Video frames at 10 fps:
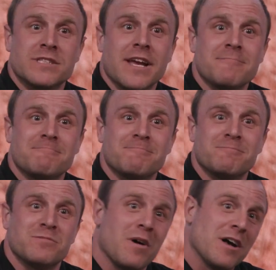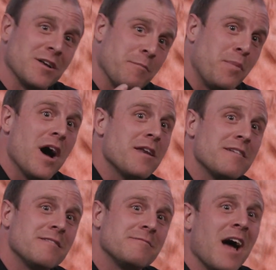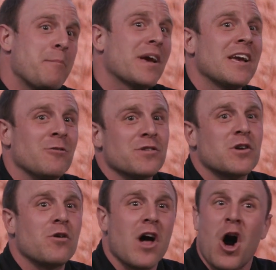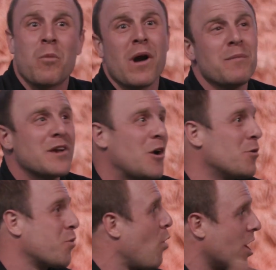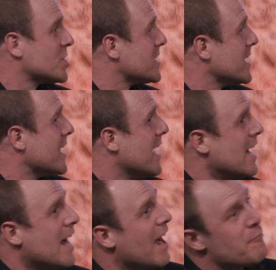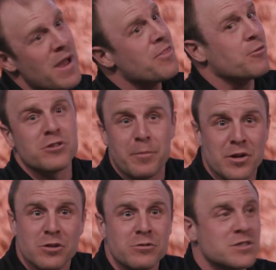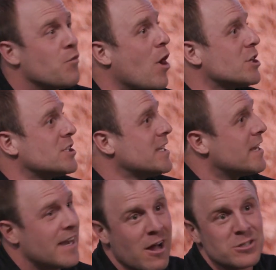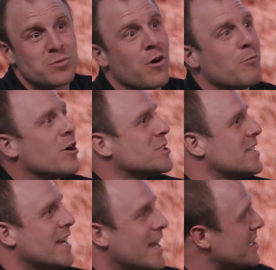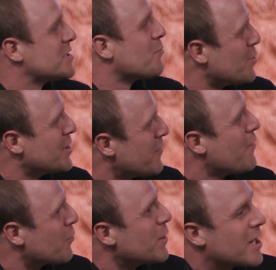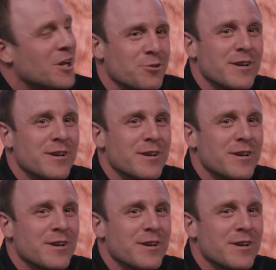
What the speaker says: state, but not picking North Dakota, I'll probably go with Washington. I've been through the Palouse of Washington and elsewhere in Washington. It is some really fun wheat country.